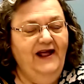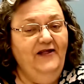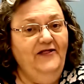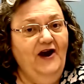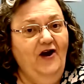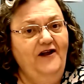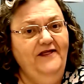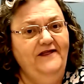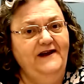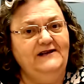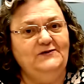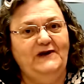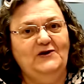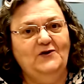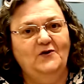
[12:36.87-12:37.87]
There are things
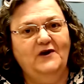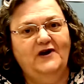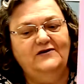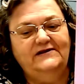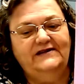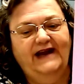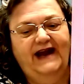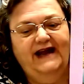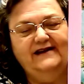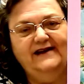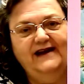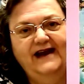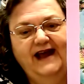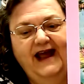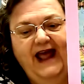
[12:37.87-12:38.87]
we don't understand.
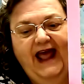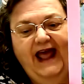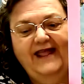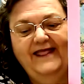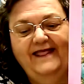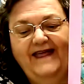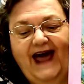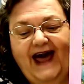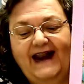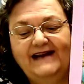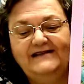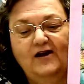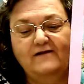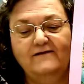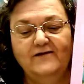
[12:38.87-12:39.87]
And that is
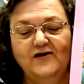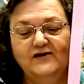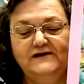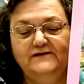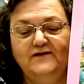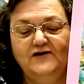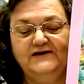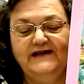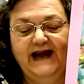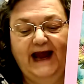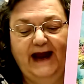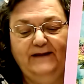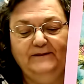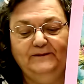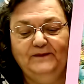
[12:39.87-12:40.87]
our verse for
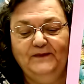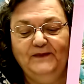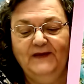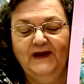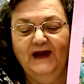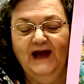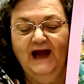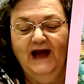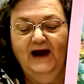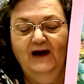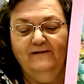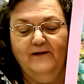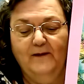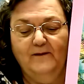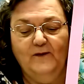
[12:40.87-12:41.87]
today
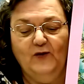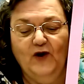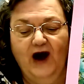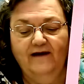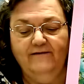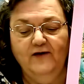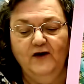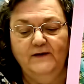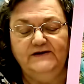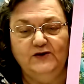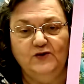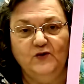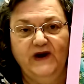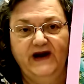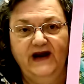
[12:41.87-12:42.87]
from Proverbs
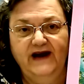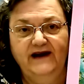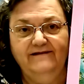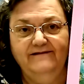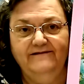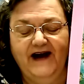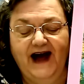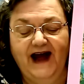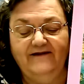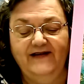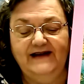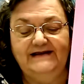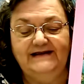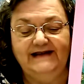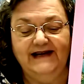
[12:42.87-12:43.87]
3 5
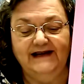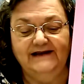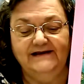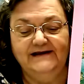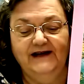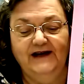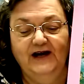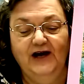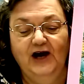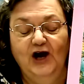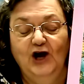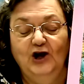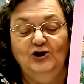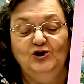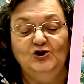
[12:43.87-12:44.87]
and 6.
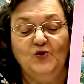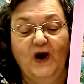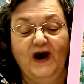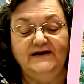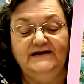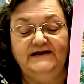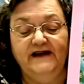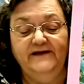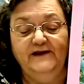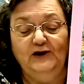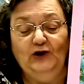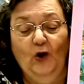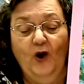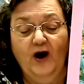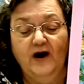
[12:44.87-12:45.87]
Trust in the
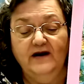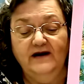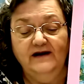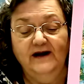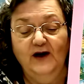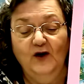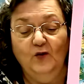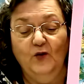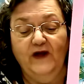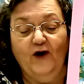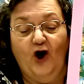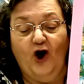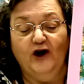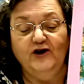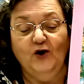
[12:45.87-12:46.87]
Lord with
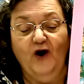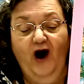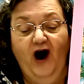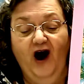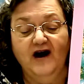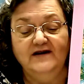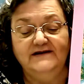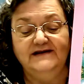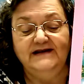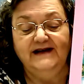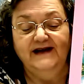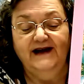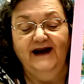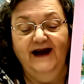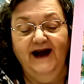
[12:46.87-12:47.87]
all your heart
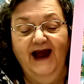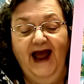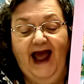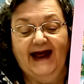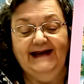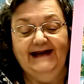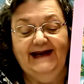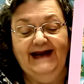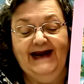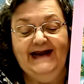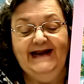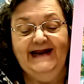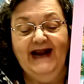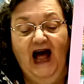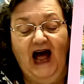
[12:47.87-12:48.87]
and
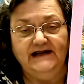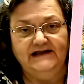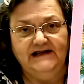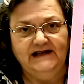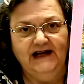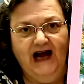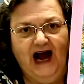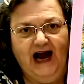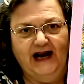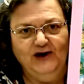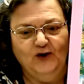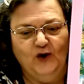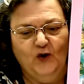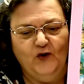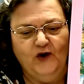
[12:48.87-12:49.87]
lean not on
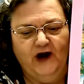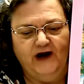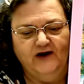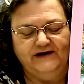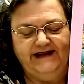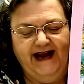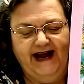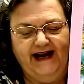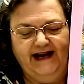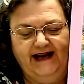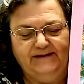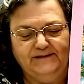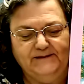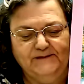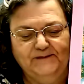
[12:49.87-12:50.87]
your own understanding.